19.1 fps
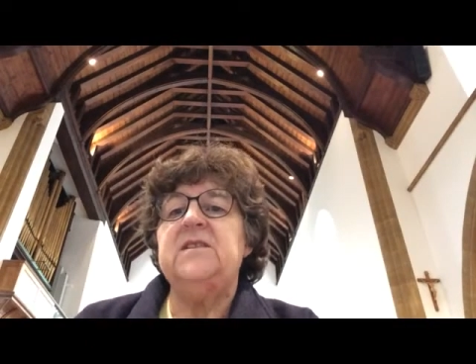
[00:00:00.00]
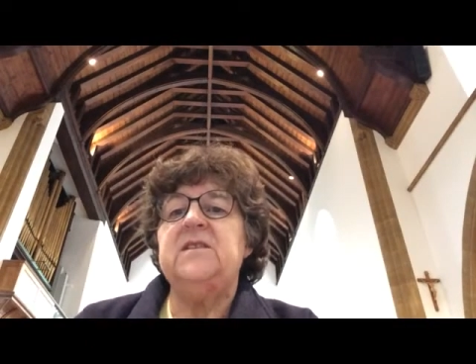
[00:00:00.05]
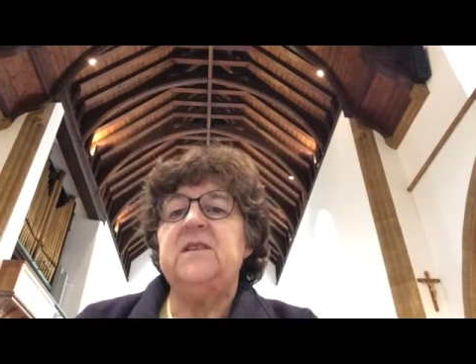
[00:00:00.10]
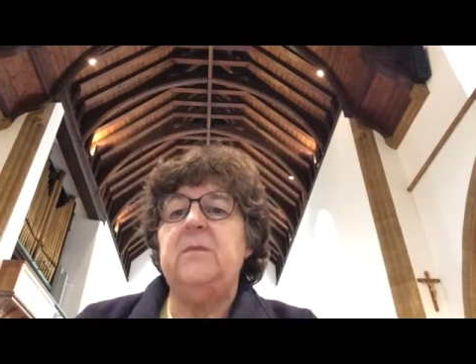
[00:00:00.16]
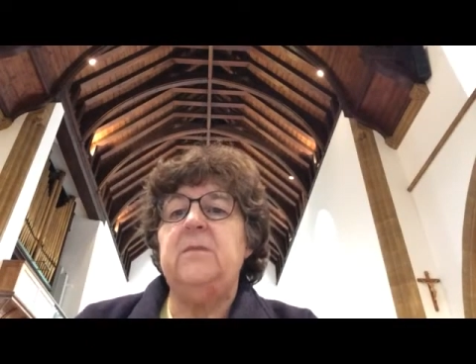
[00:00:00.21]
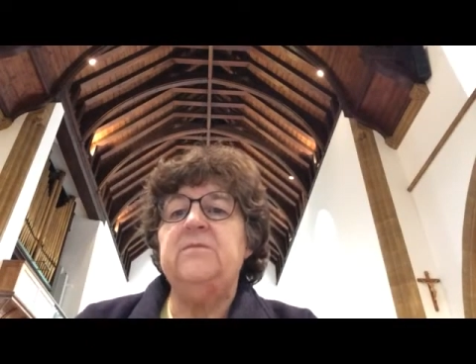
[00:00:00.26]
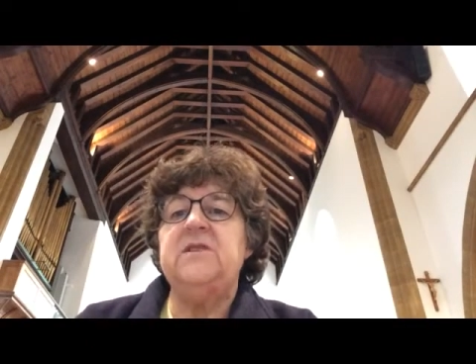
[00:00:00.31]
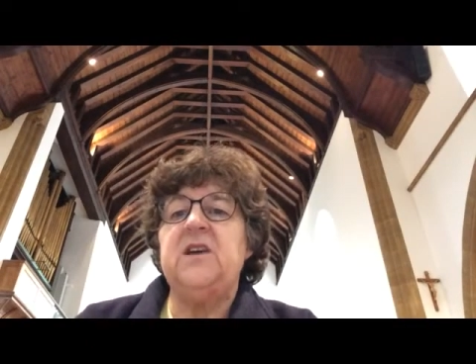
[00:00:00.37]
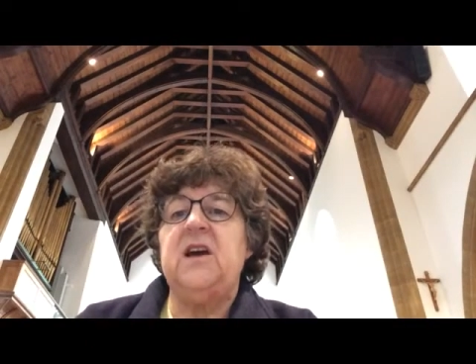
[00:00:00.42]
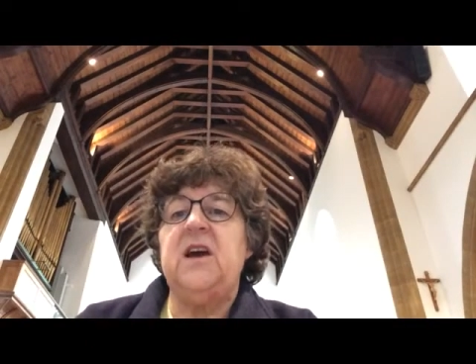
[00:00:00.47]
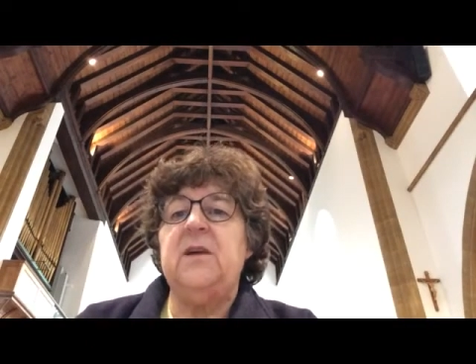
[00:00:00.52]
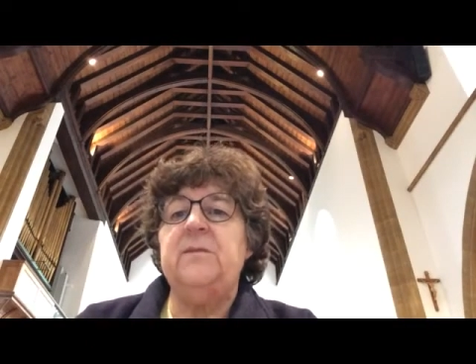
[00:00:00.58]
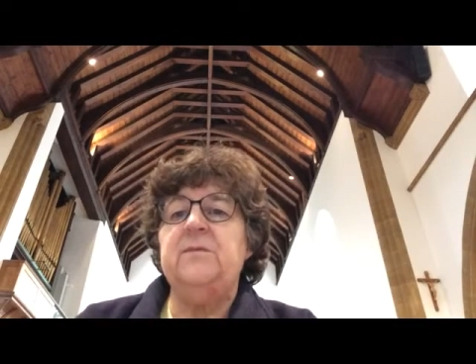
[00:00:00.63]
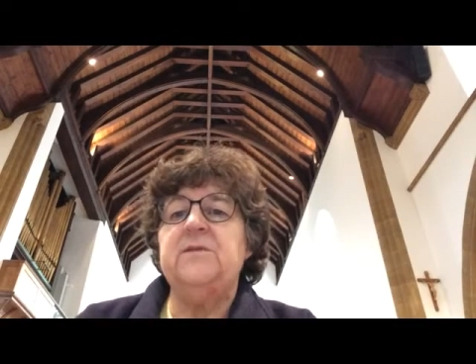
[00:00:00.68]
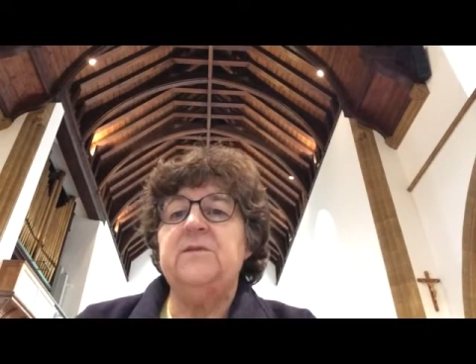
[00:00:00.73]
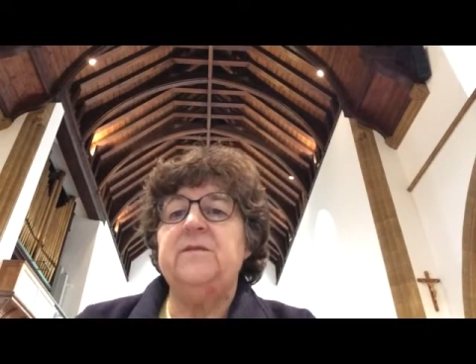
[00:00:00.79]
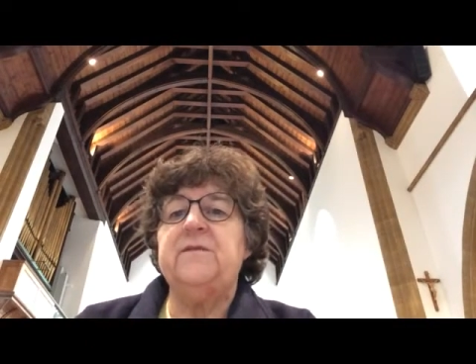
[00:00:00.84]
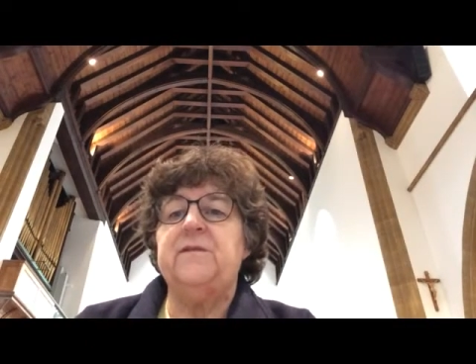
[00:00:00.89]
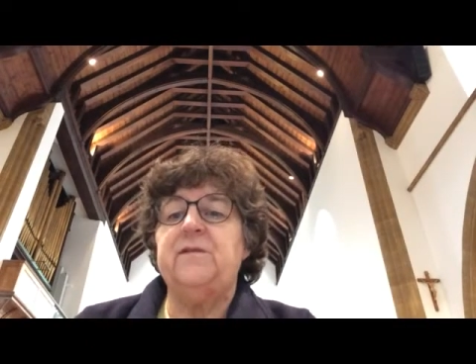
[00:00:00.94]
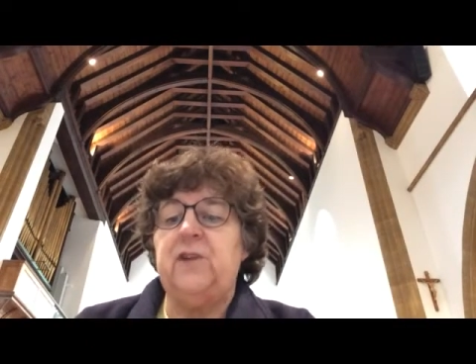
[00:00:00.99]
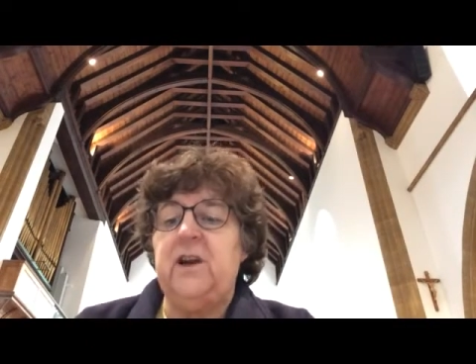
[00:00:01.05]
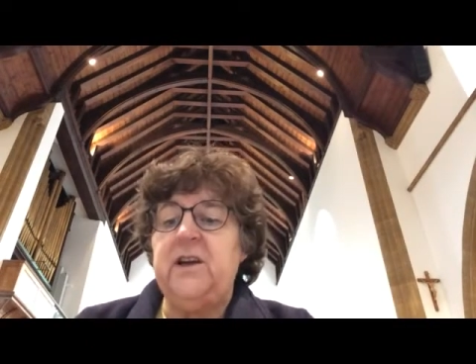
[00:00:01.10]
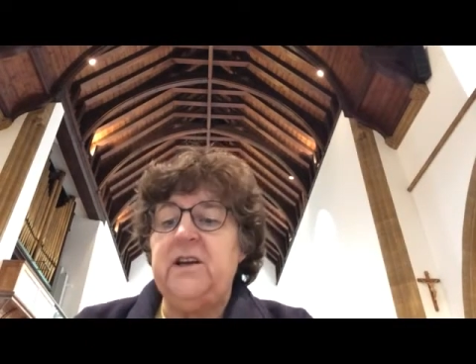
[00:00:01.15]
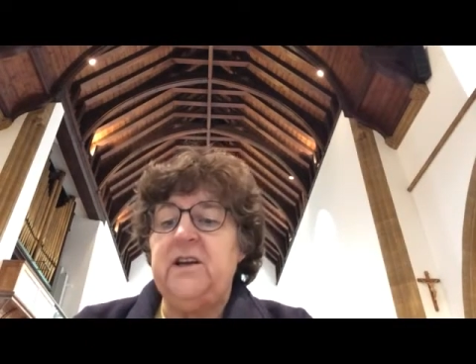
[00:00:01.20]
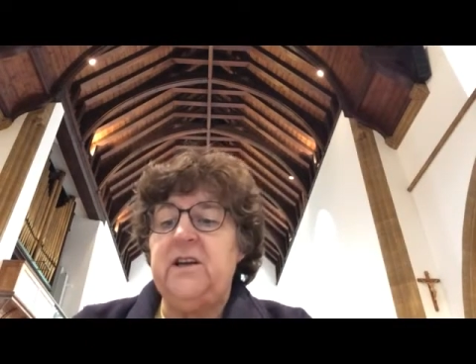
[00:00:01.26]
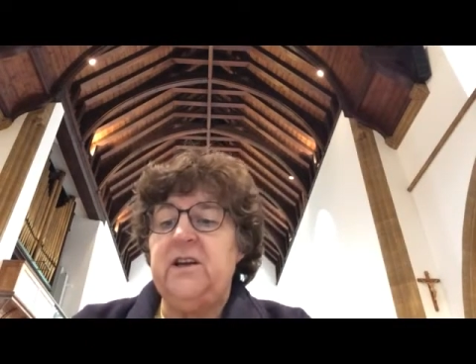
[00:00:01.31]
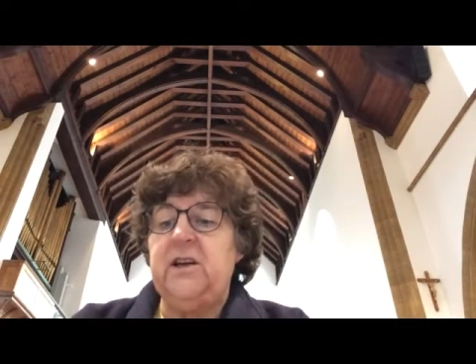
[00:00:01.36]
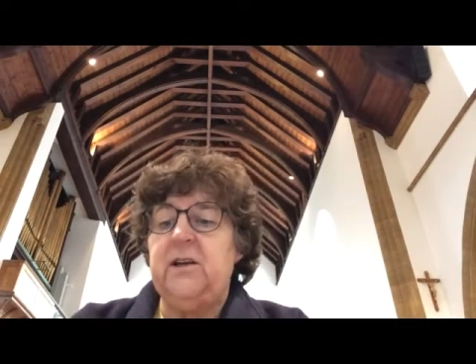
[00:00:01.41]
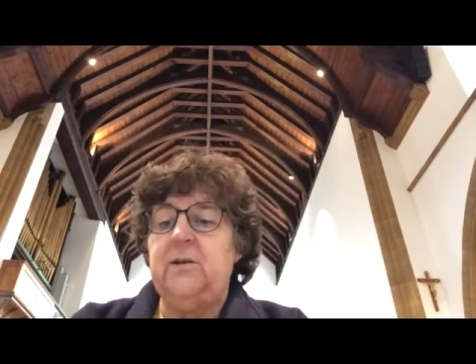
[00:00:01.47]
sometimes
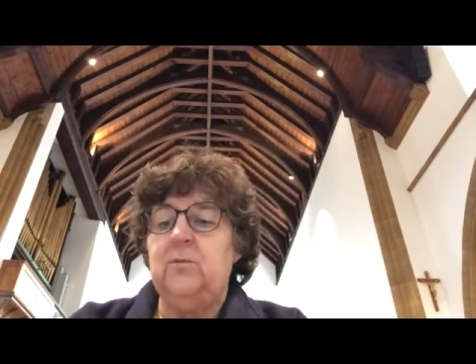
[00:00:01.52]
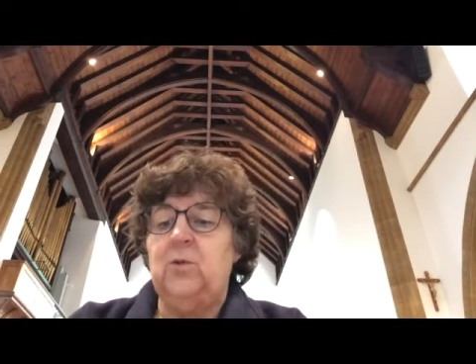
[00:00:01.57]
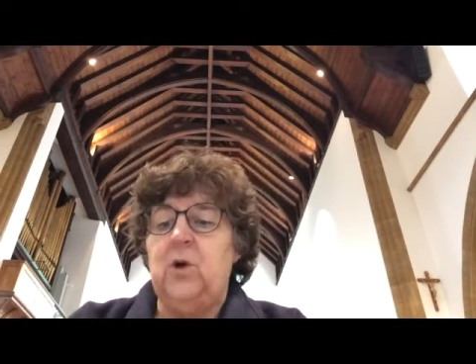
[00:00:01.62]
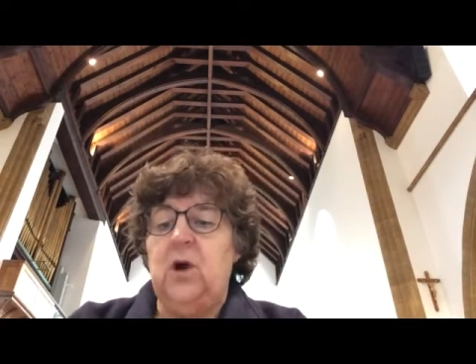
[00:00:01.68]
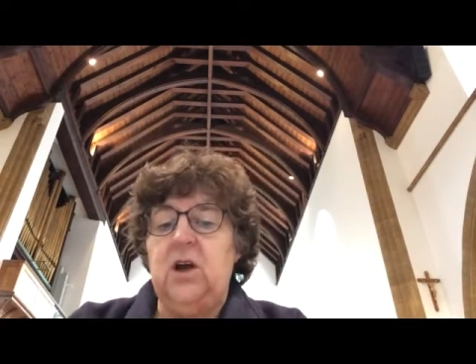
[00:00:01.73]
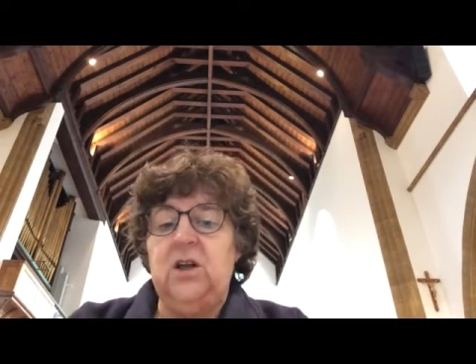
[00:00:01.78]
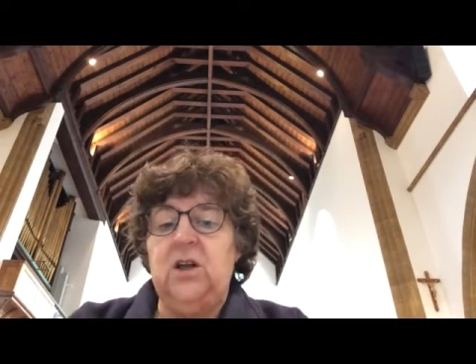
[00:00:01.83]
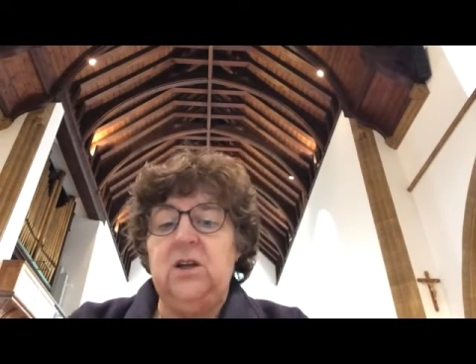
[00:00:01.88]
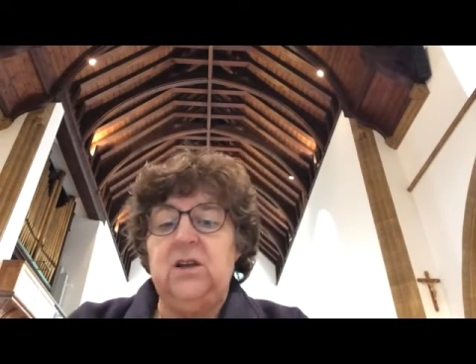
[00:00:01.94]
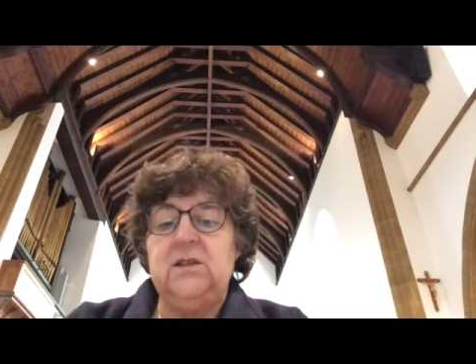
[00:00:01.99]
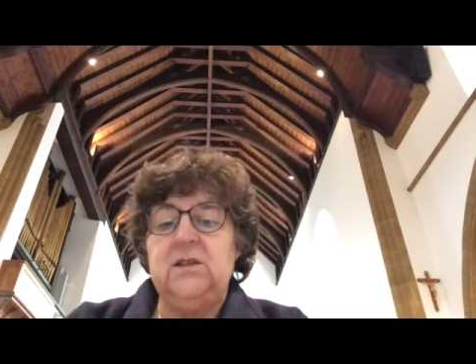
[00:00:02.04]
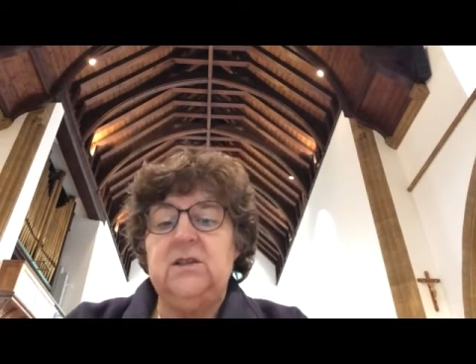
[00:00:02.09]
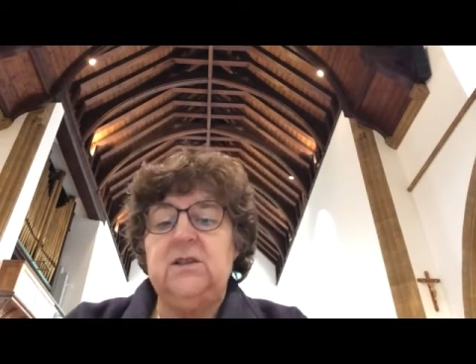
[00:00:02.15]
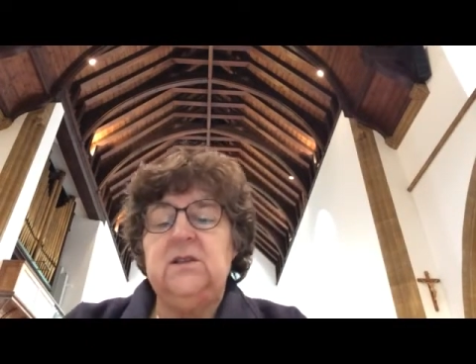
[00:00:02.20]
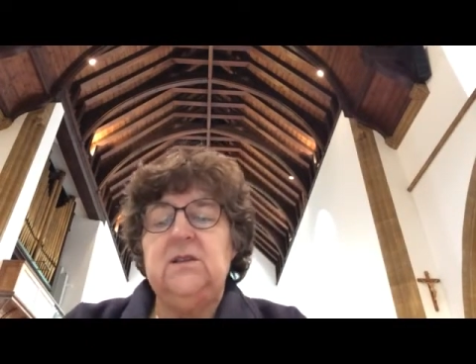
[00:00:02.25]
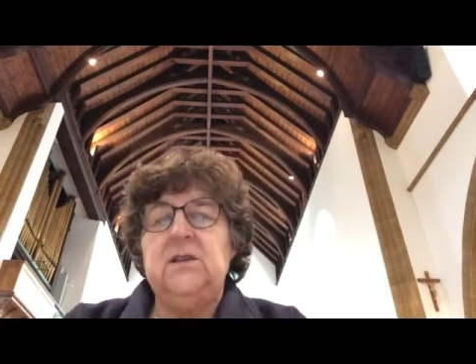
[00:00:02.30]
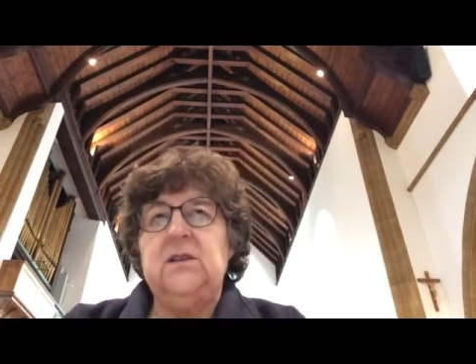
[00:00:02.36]
frightening world,